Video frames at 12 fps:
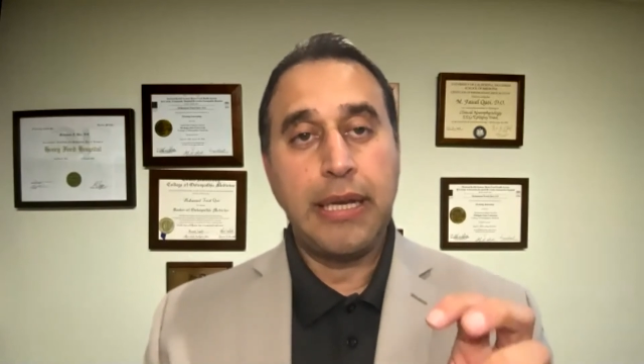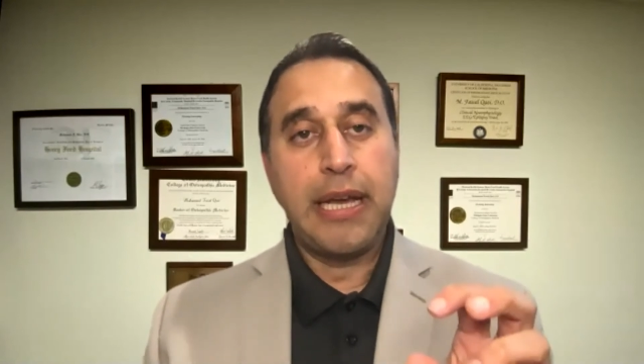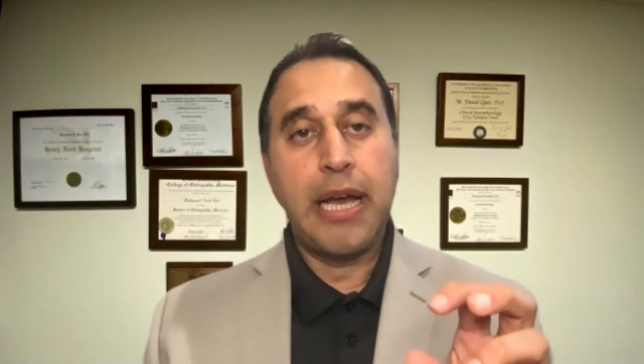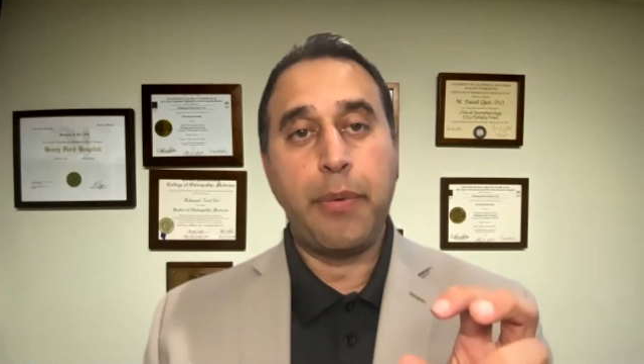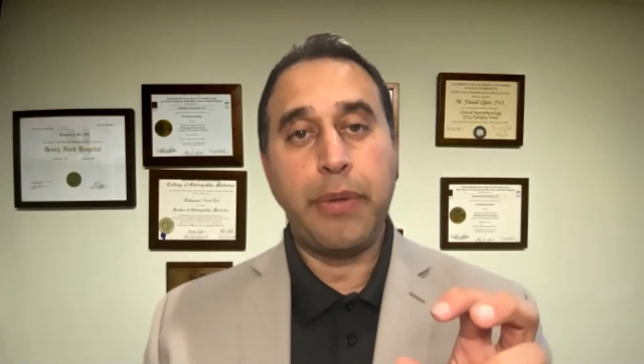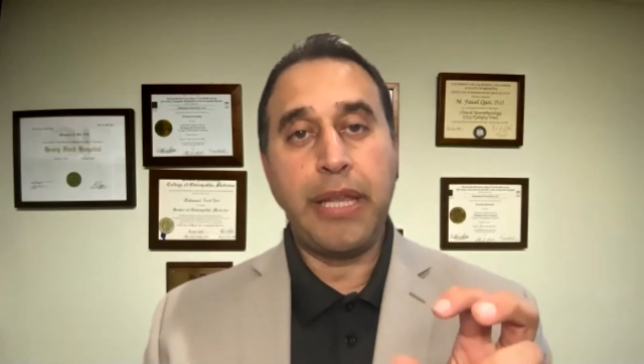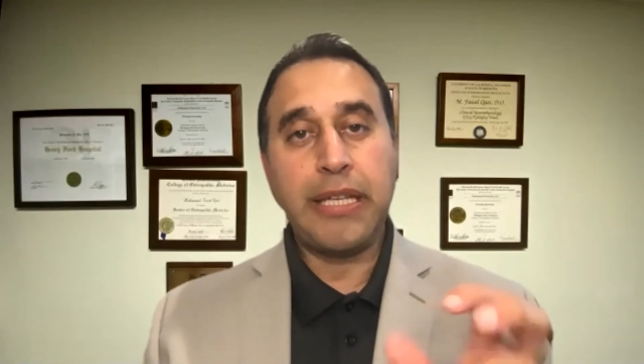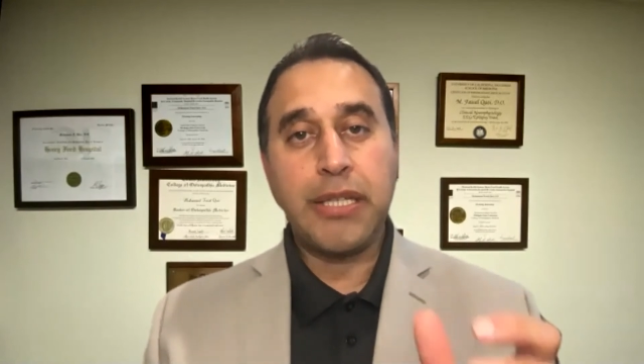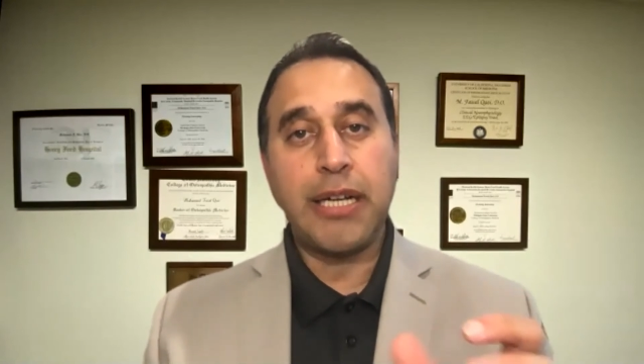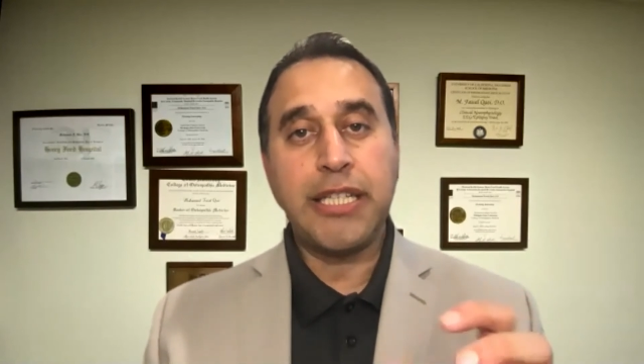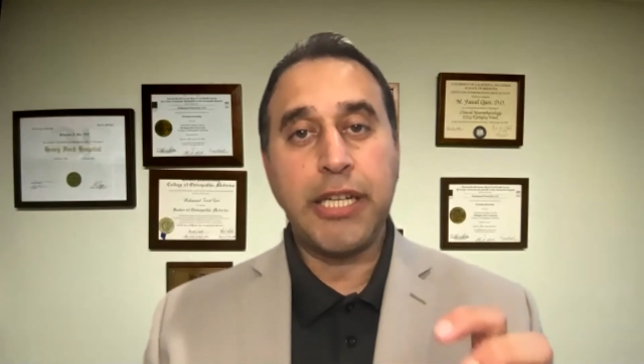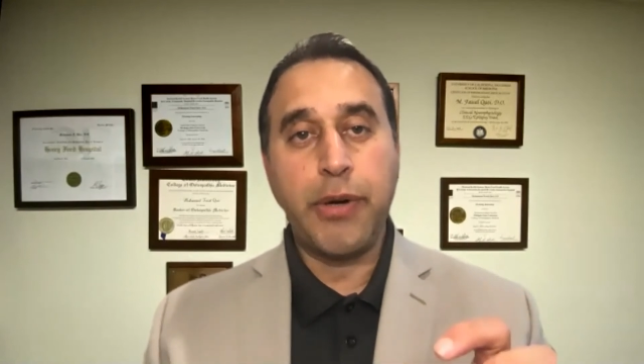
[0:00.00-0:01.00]
And when they
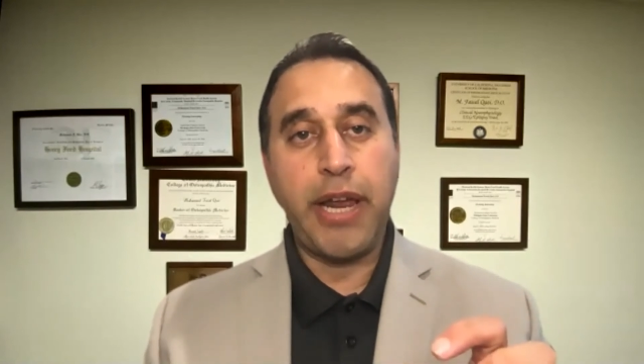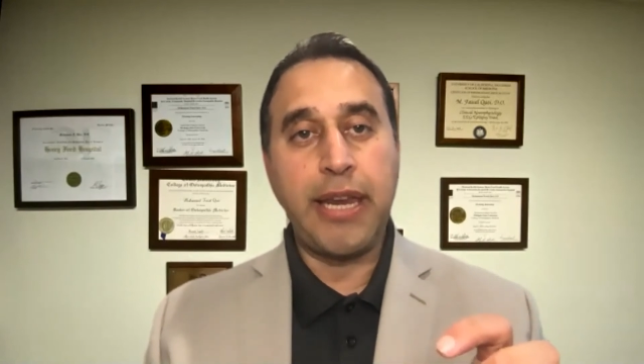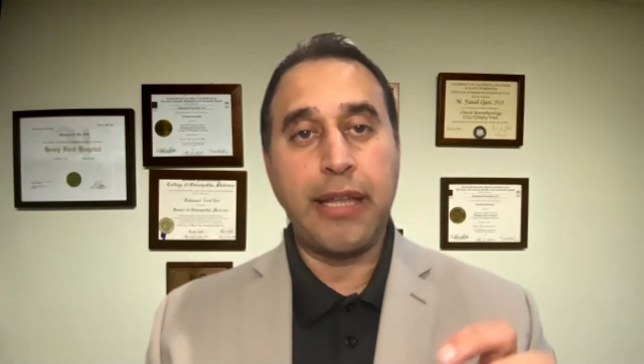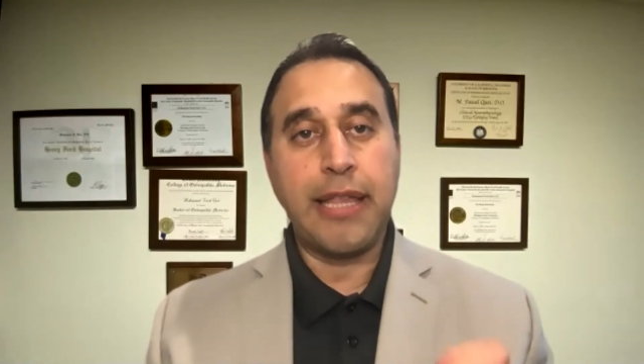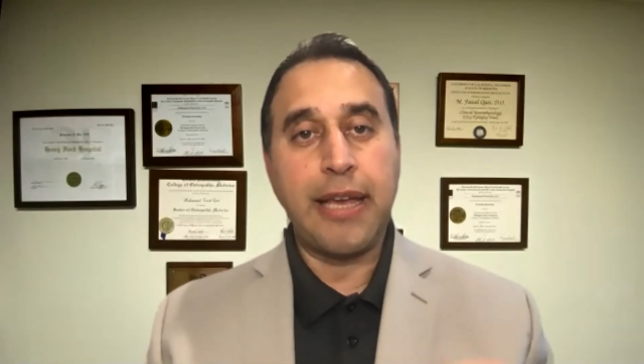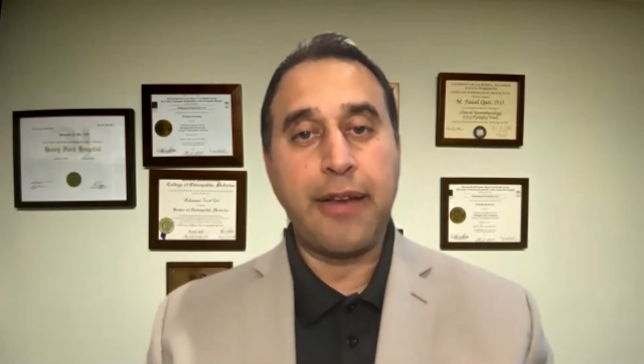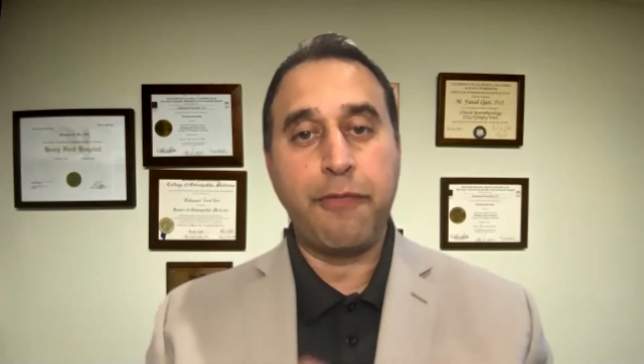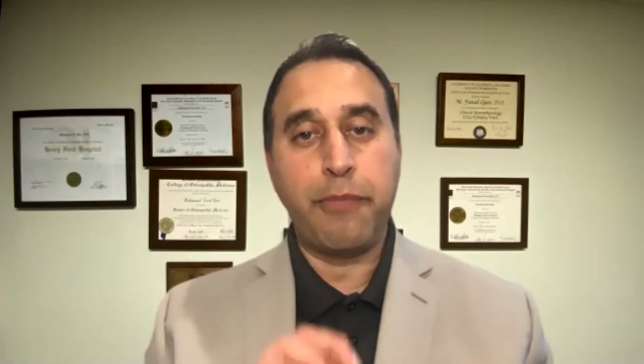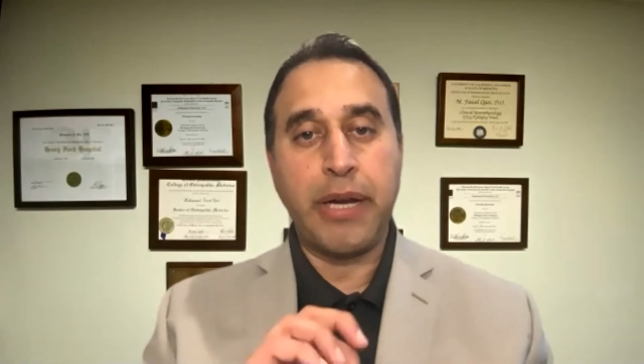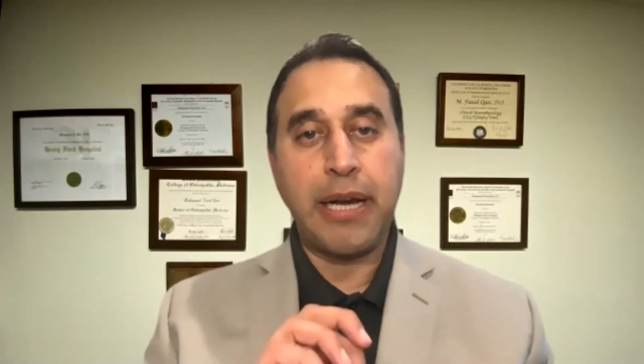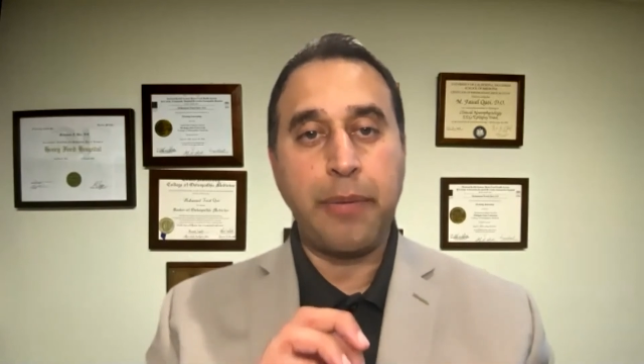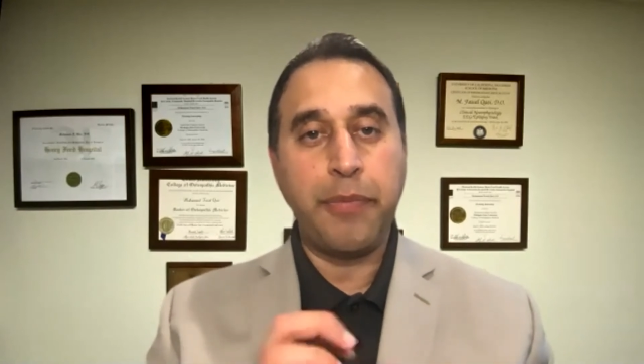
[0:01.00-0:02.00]
start degrading, they
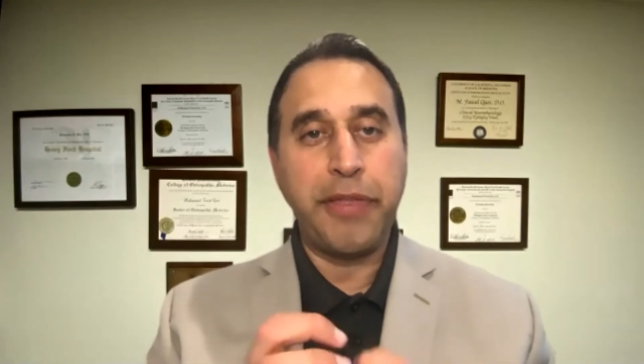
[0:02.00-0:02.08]
become